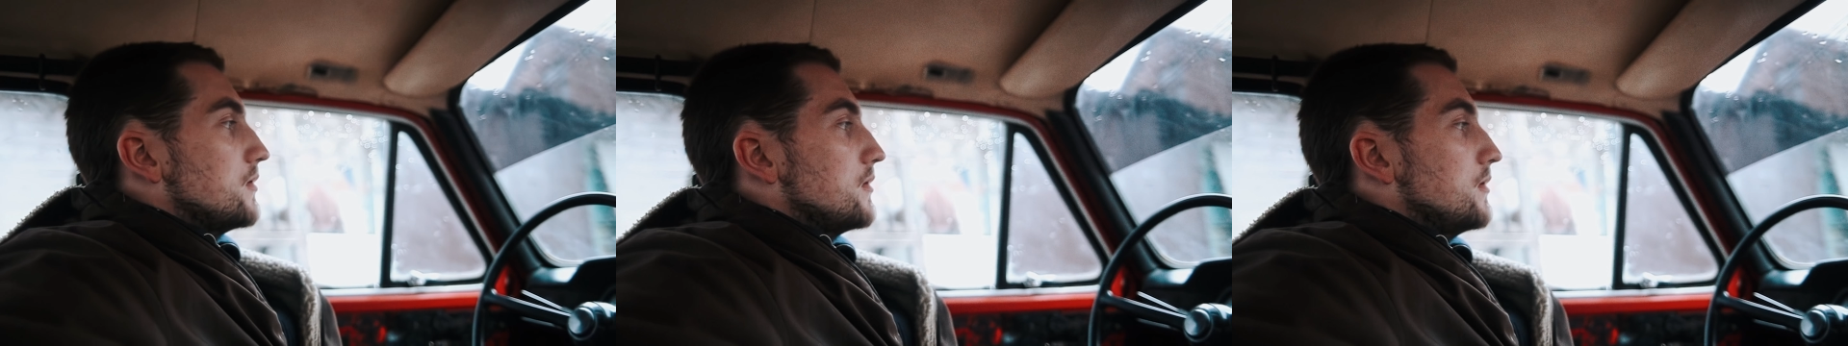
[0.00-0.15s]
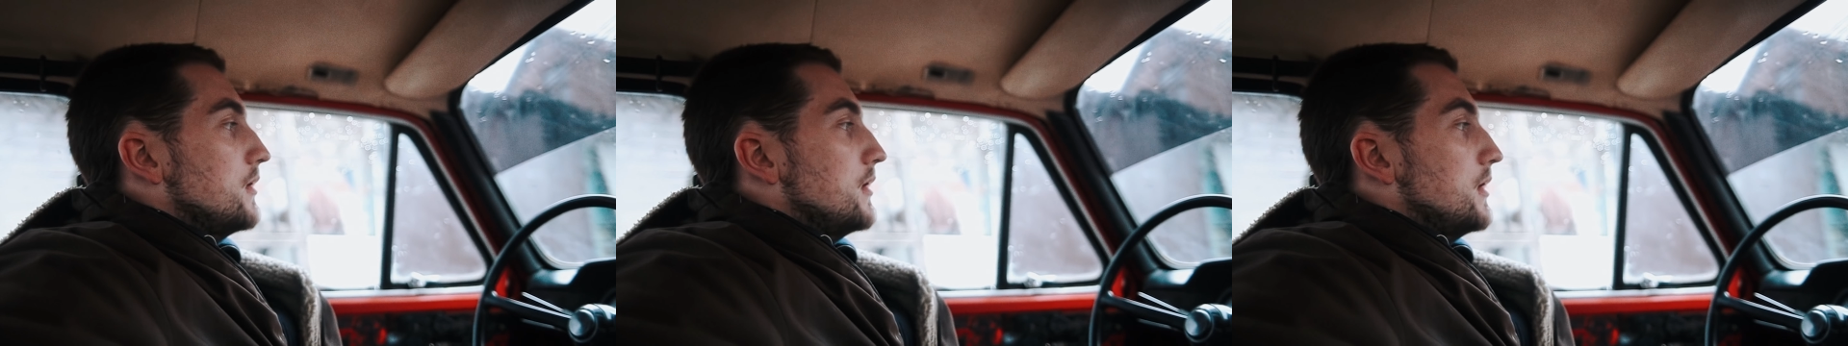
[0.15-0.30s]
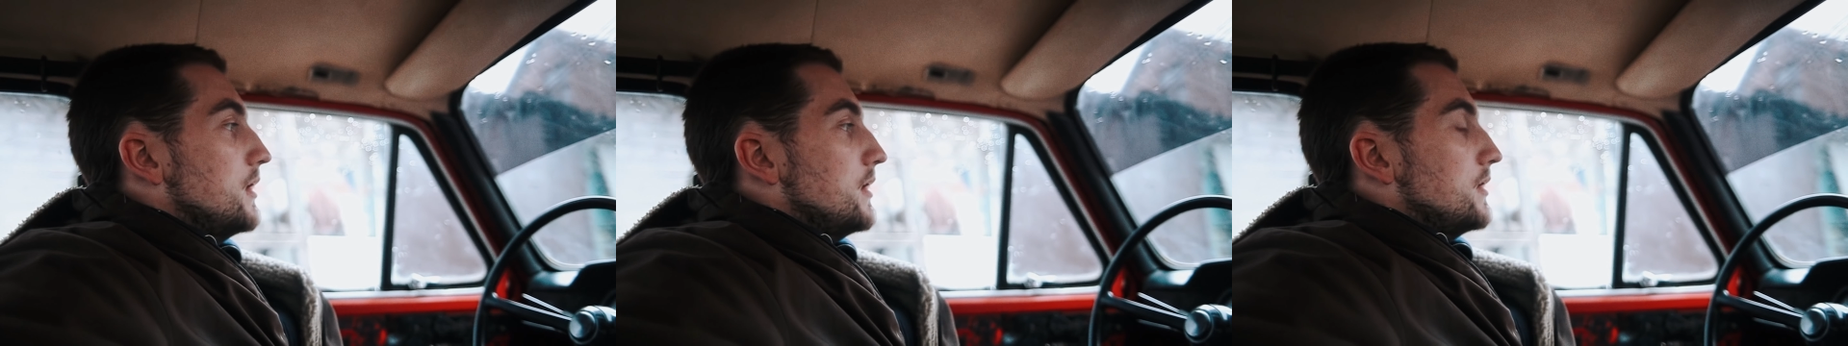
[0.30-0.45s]

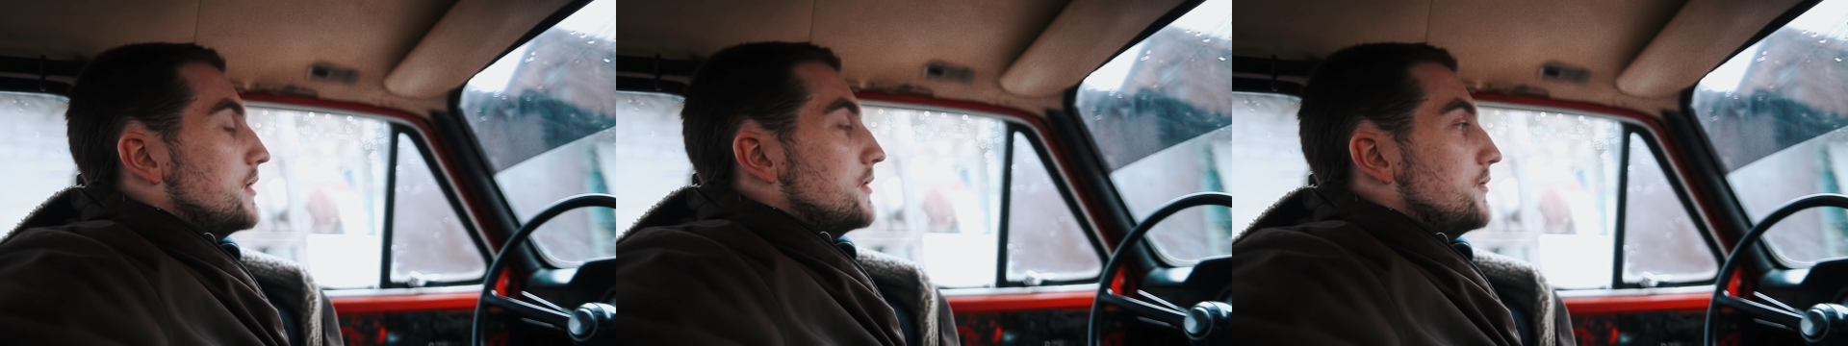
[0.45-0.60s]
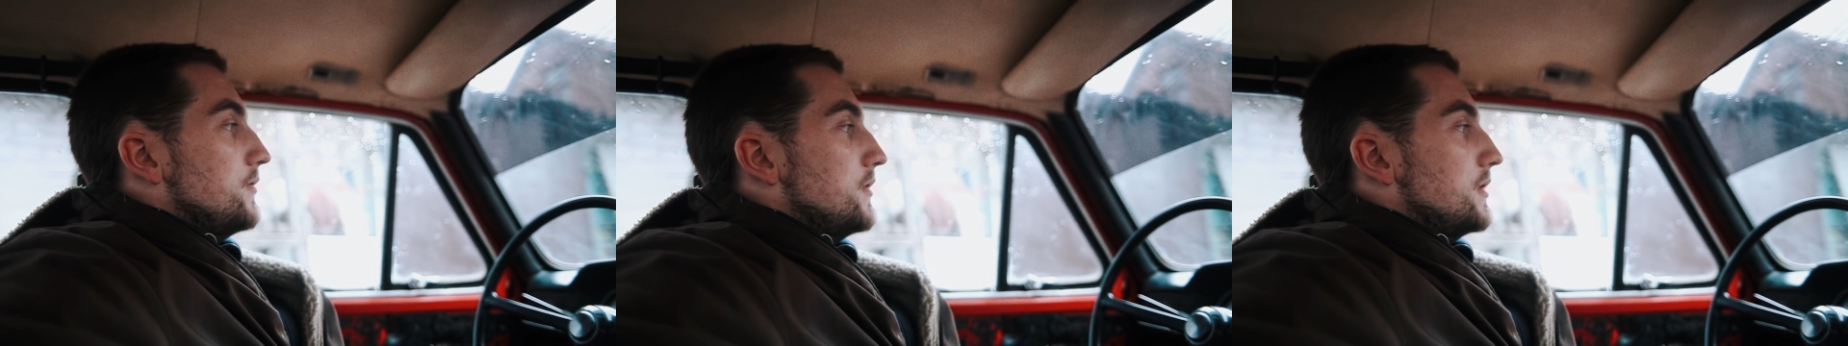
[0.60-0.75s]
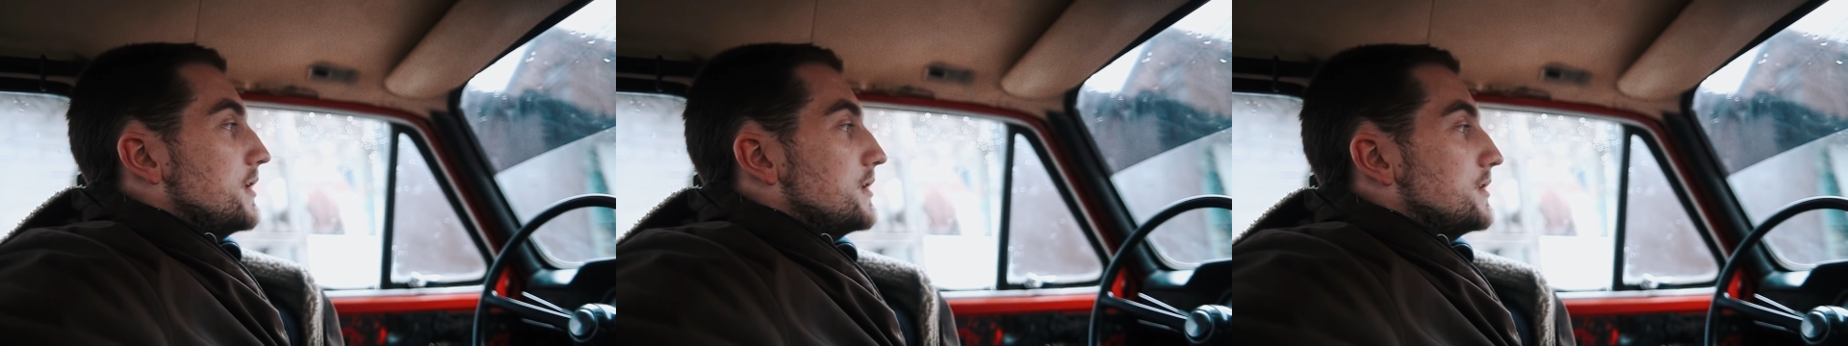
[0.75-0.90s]
And my
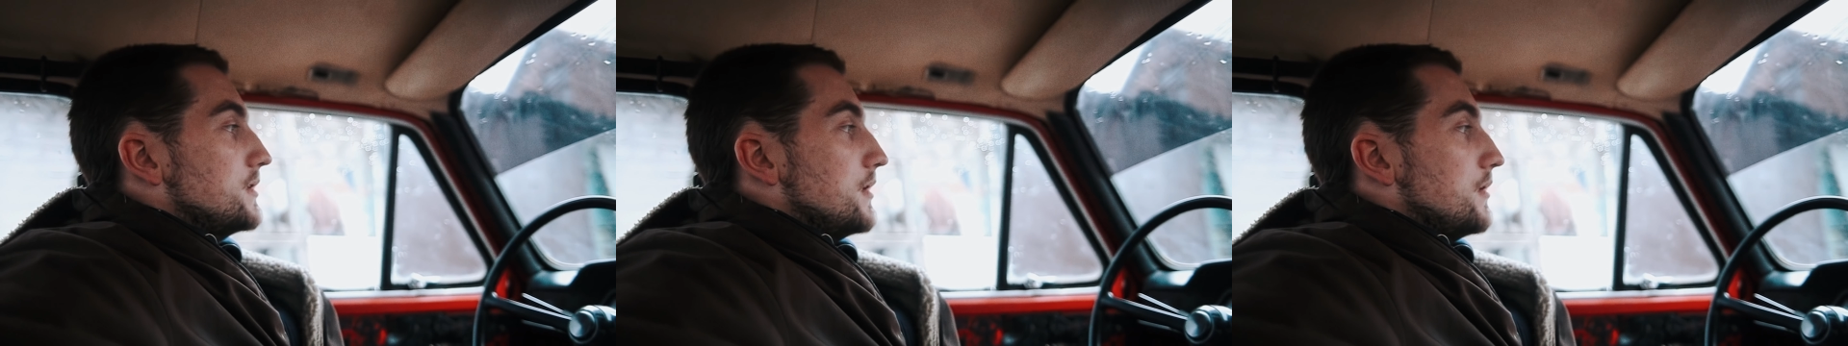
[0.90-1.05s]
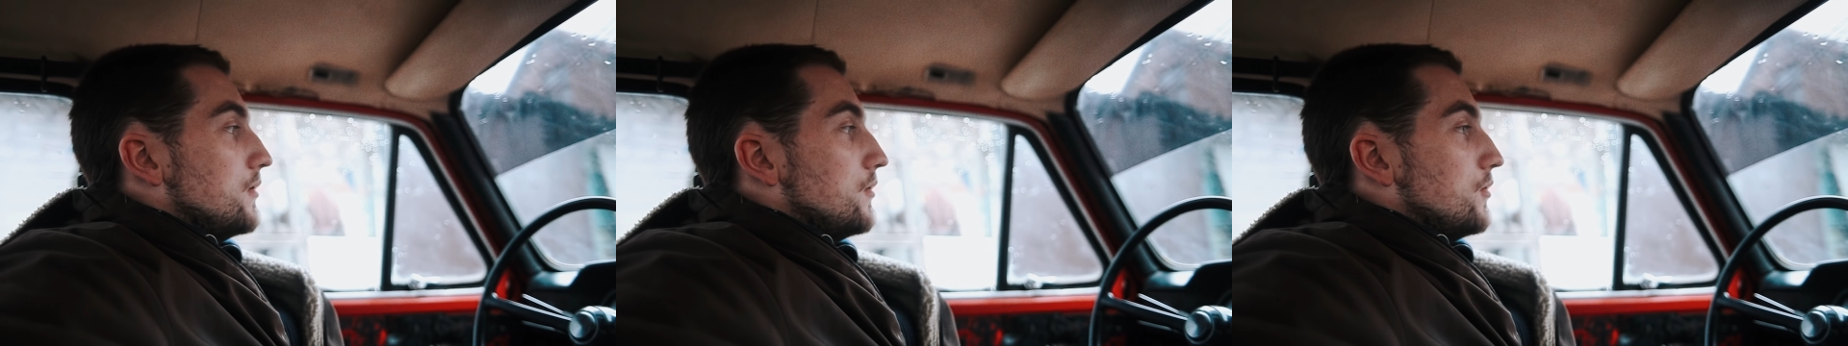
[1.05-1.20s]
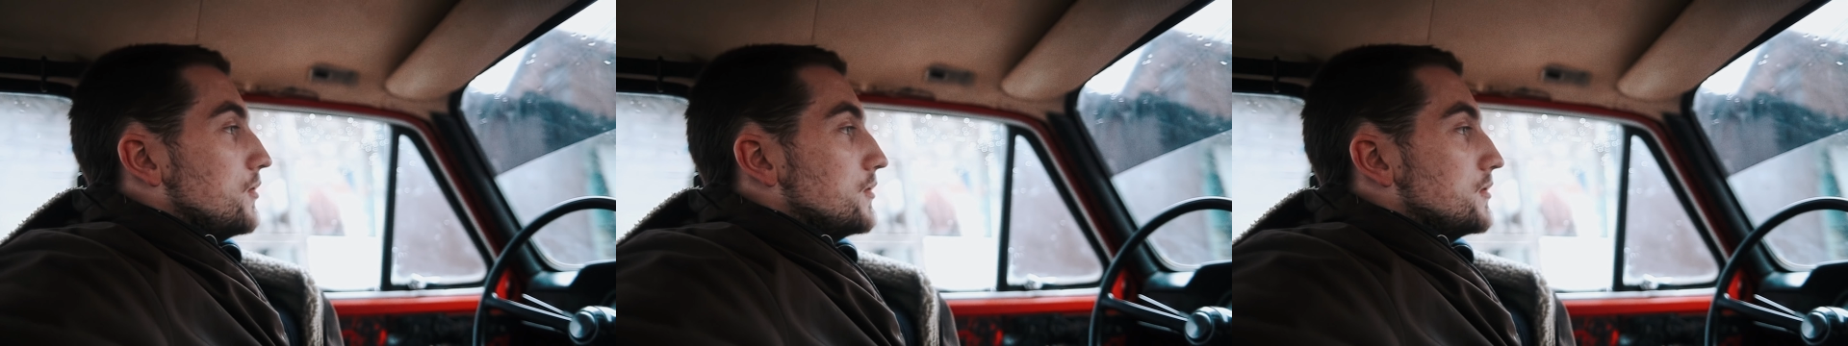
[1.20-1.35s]
eyes fell
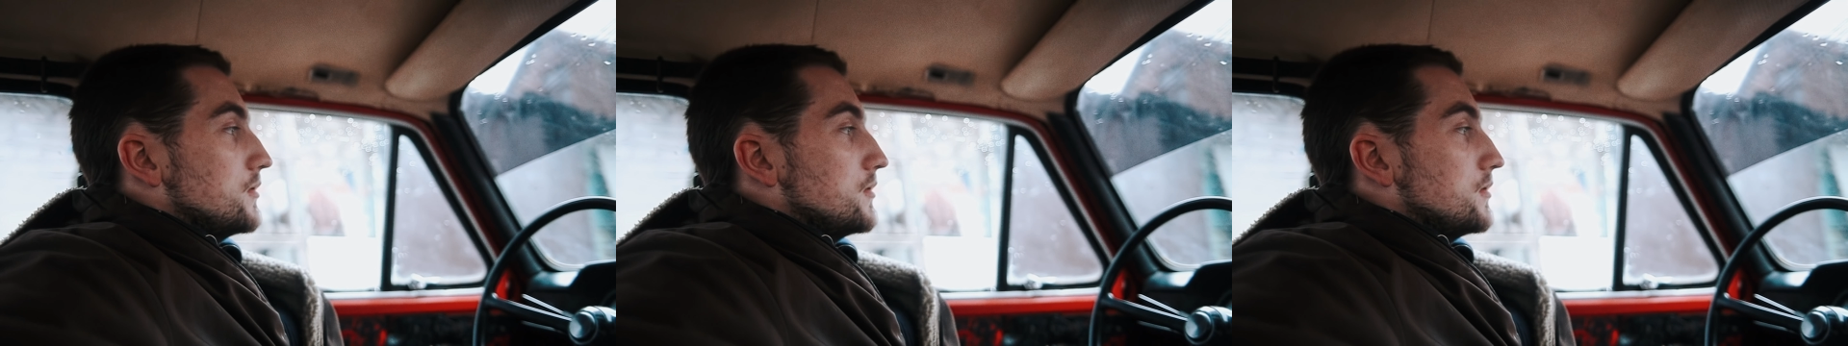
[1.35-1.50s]
upon